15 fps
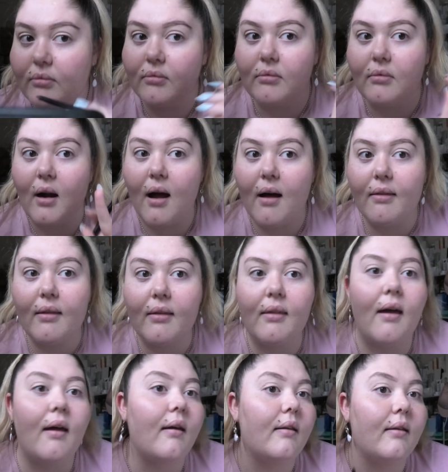rather
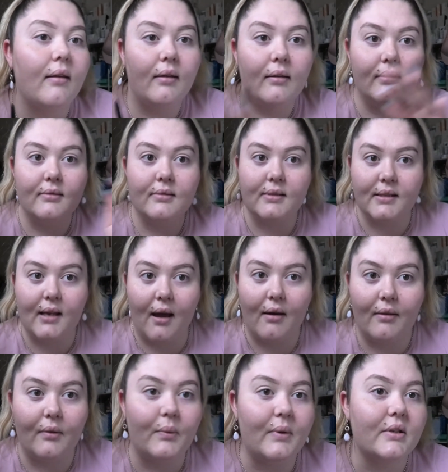than
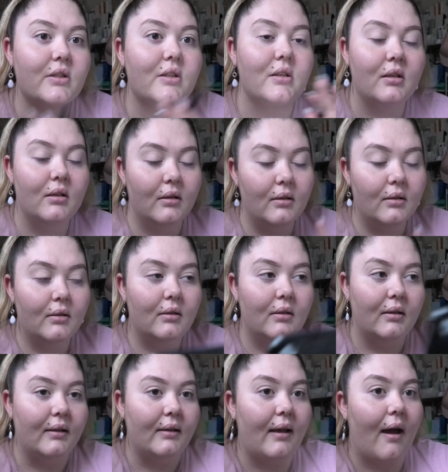down, which,
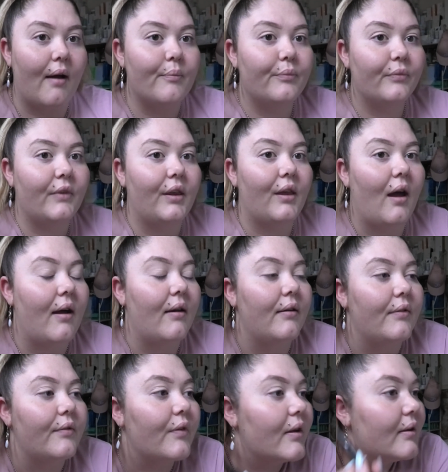yeah, kind
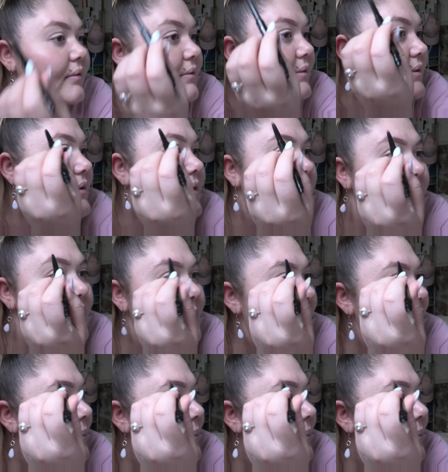of scares me a